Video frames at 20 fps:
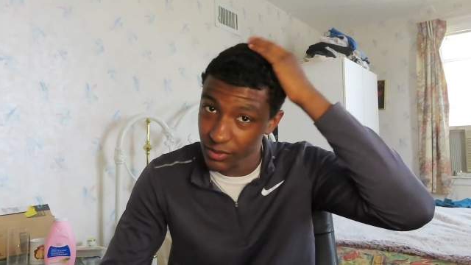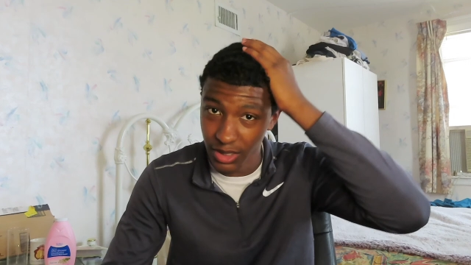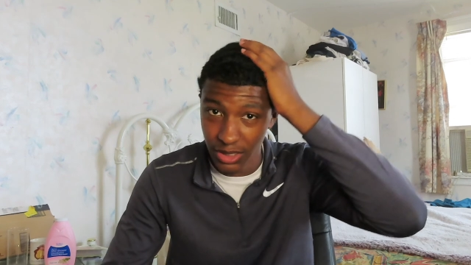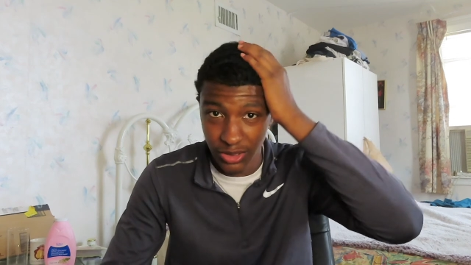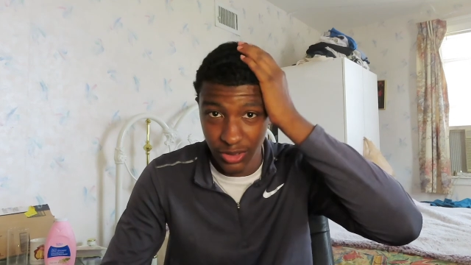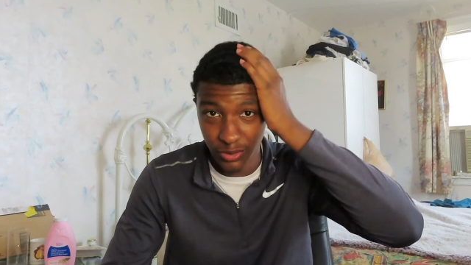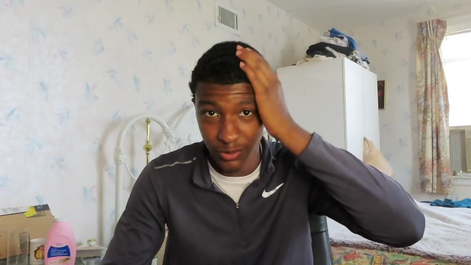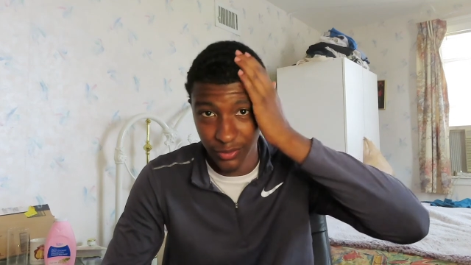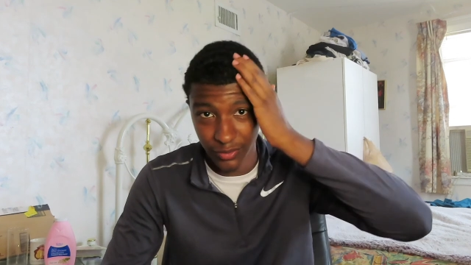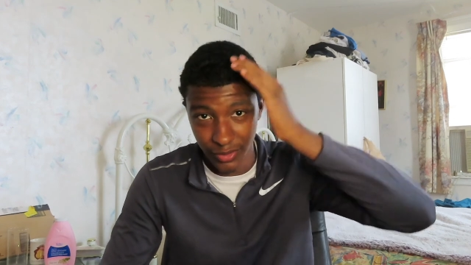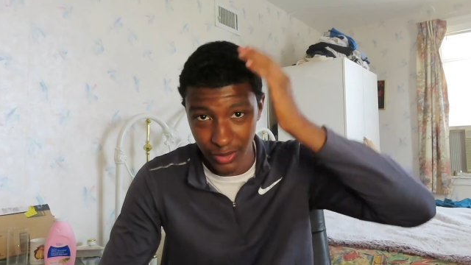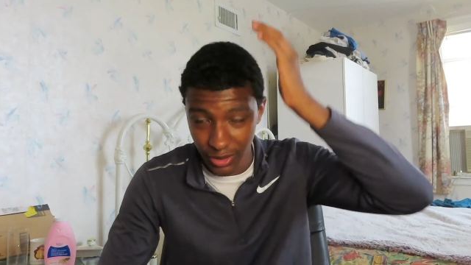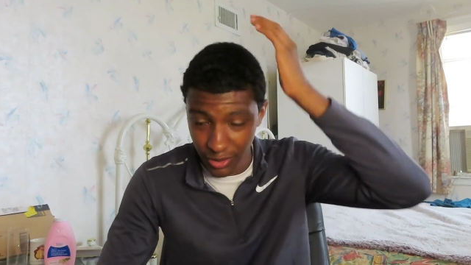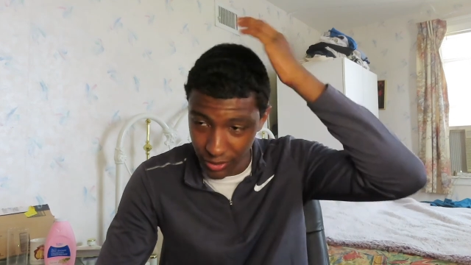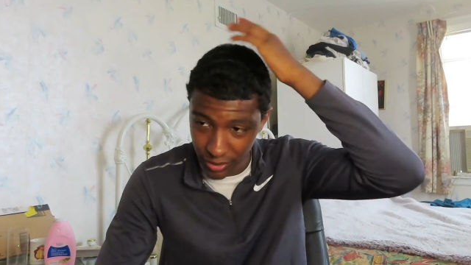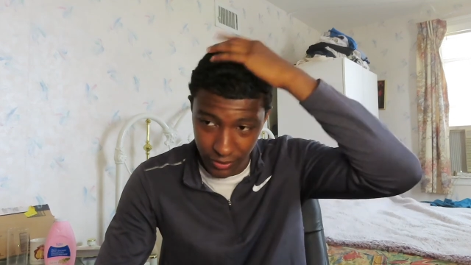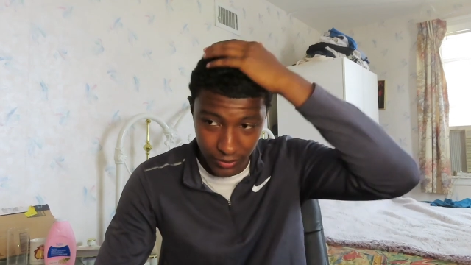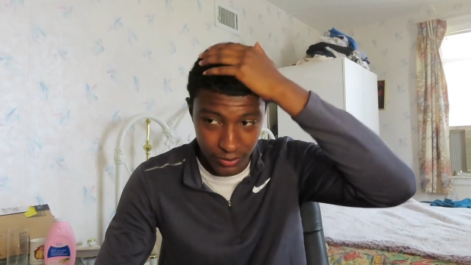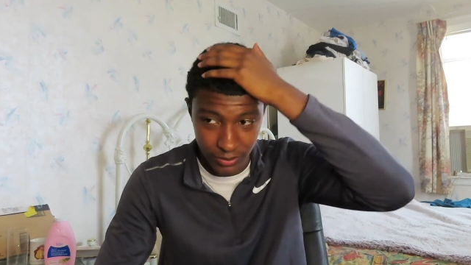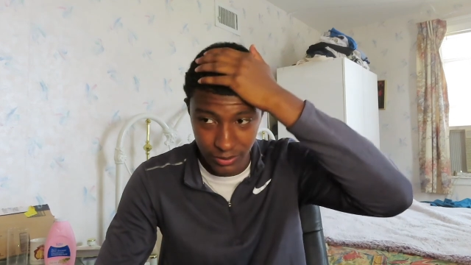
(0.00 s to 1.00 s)
It's over for
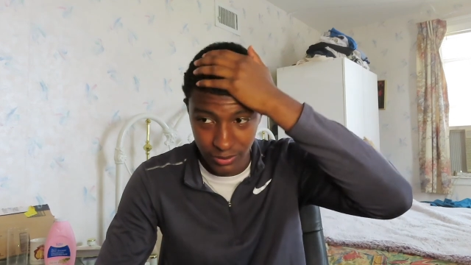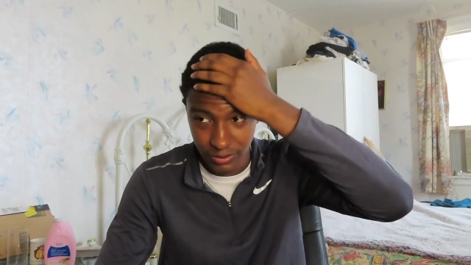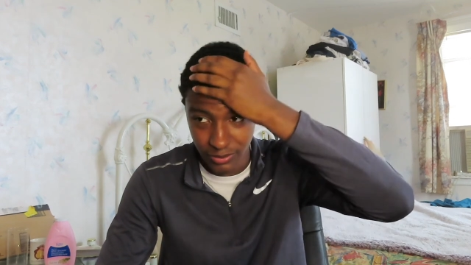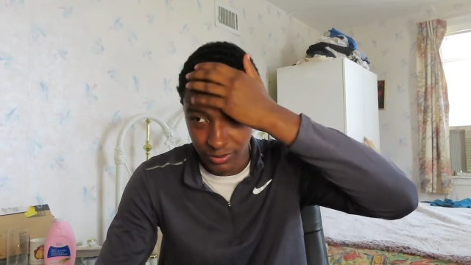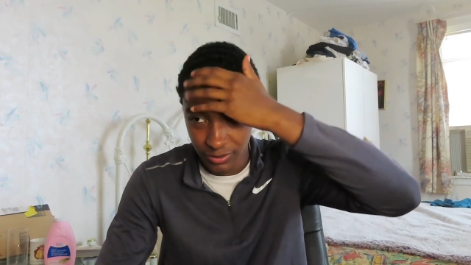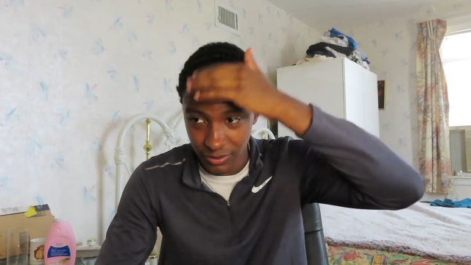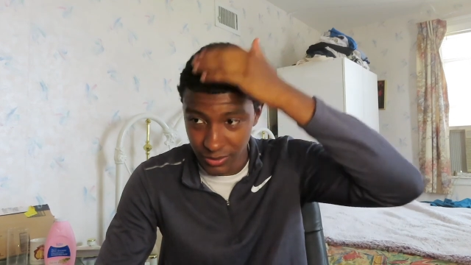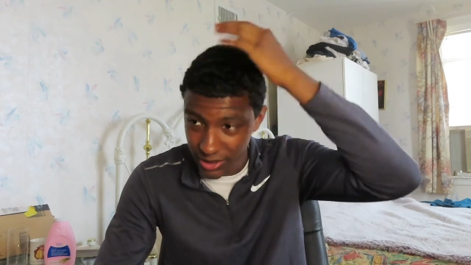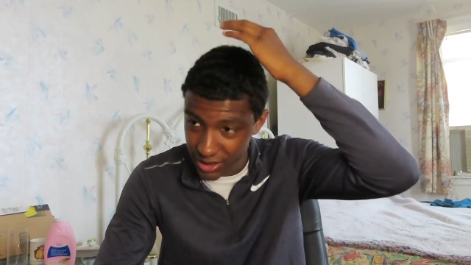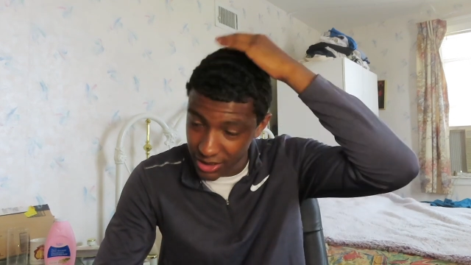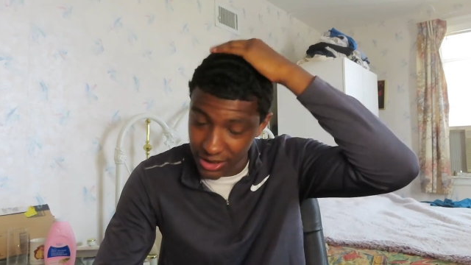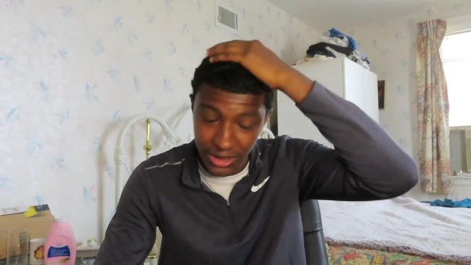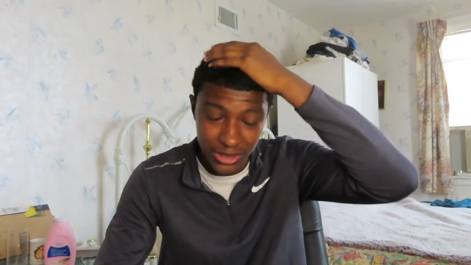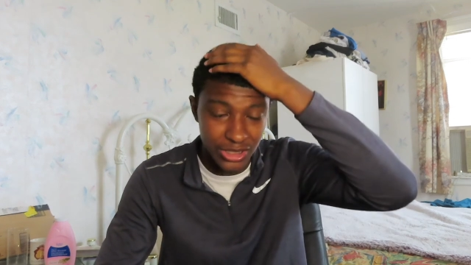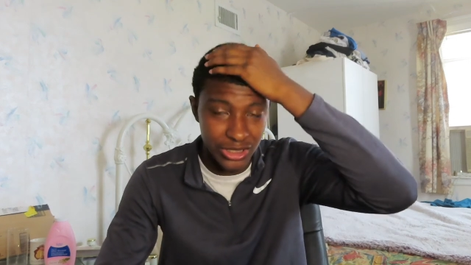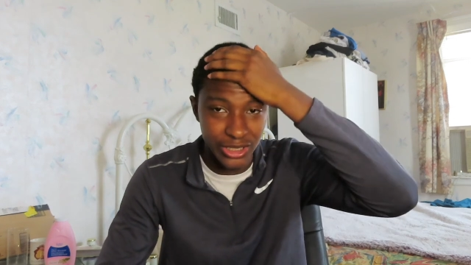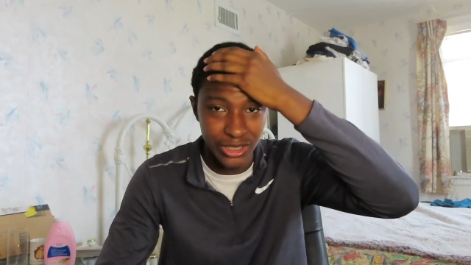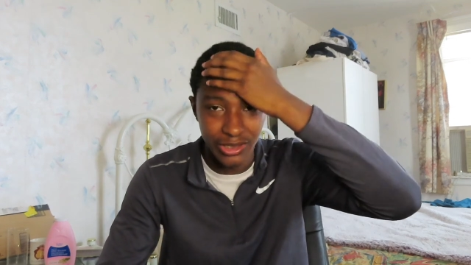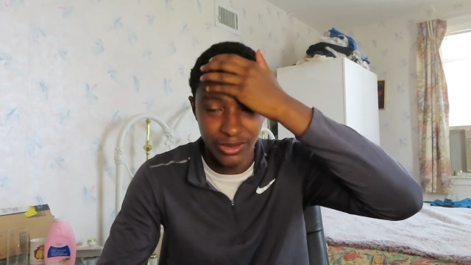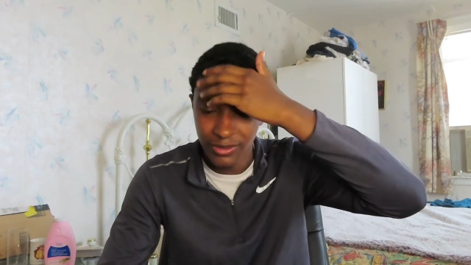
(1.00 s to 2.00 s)
you.
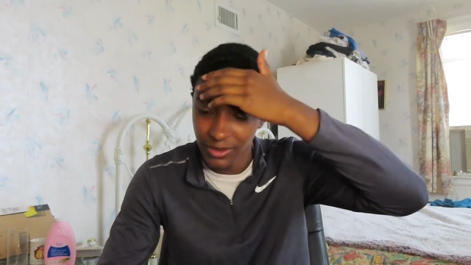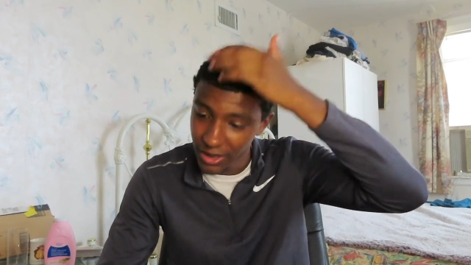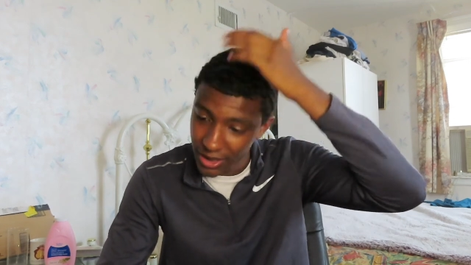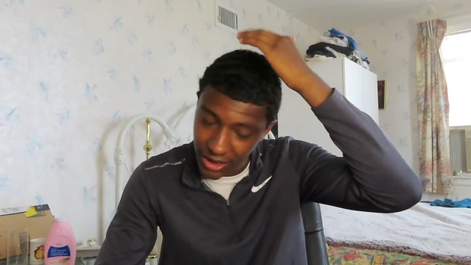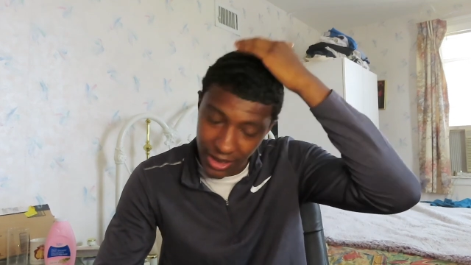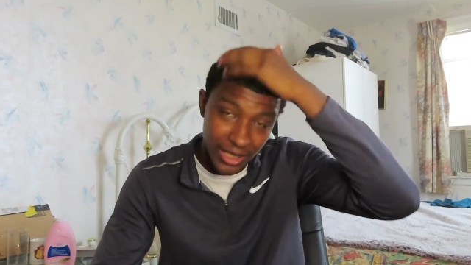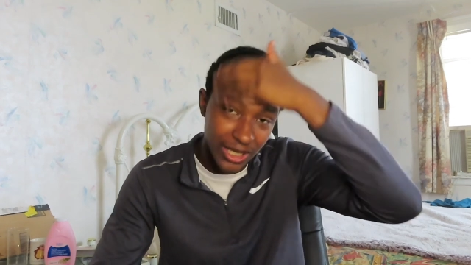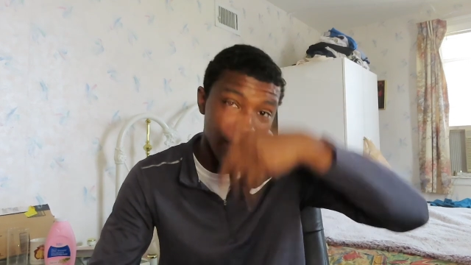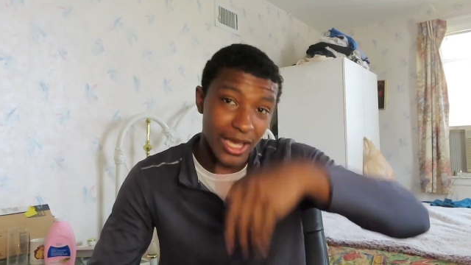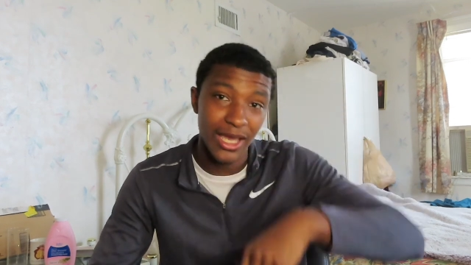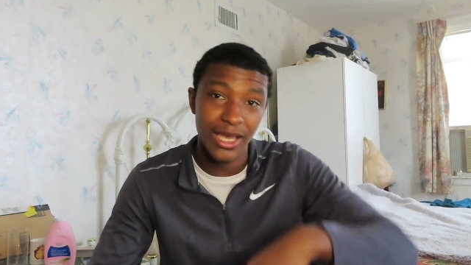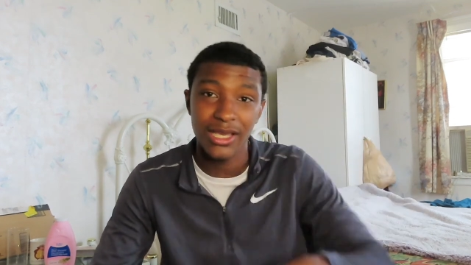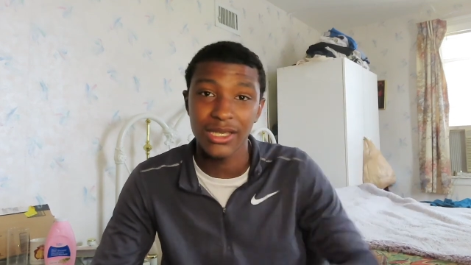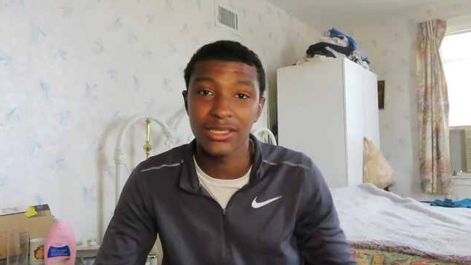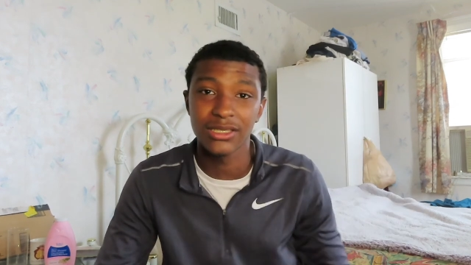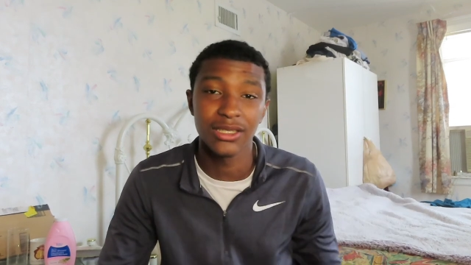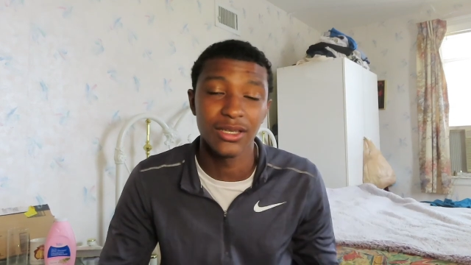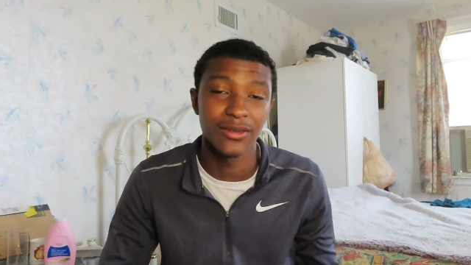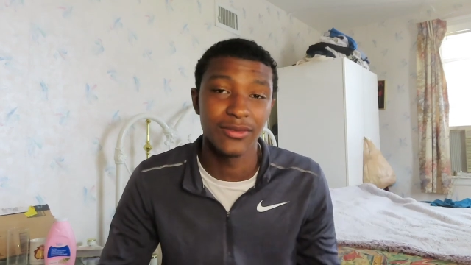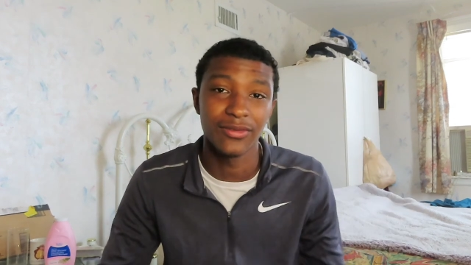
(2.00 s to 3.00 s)
DDG,
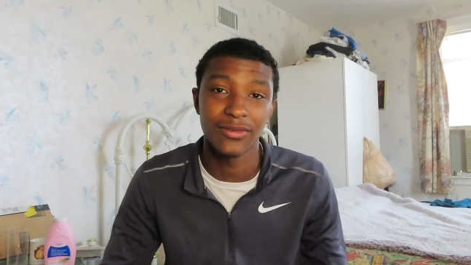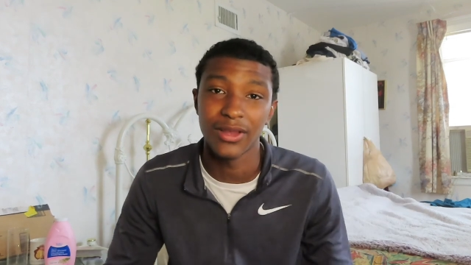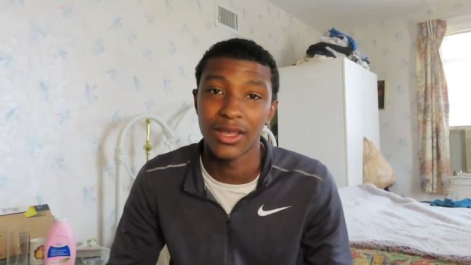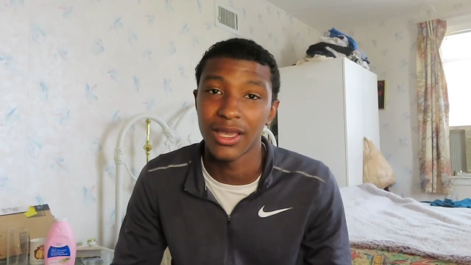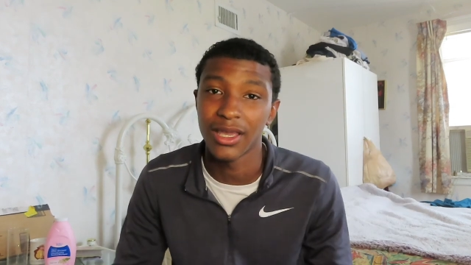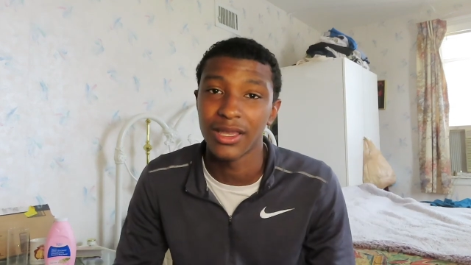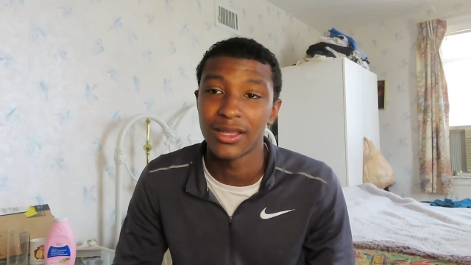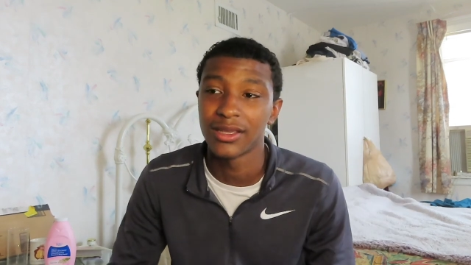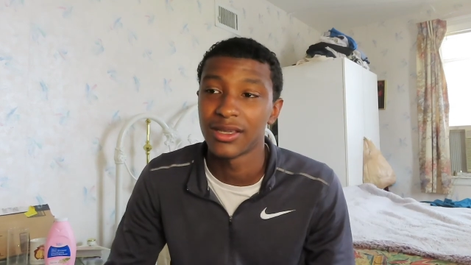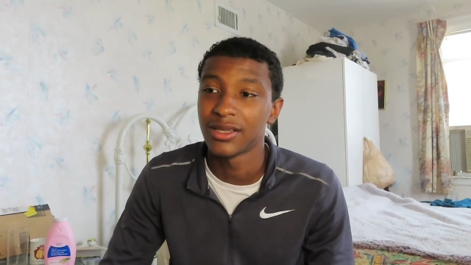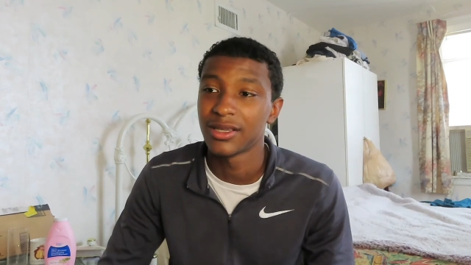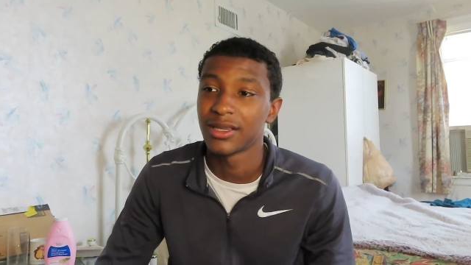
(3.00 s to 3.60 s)
Cash, Flight.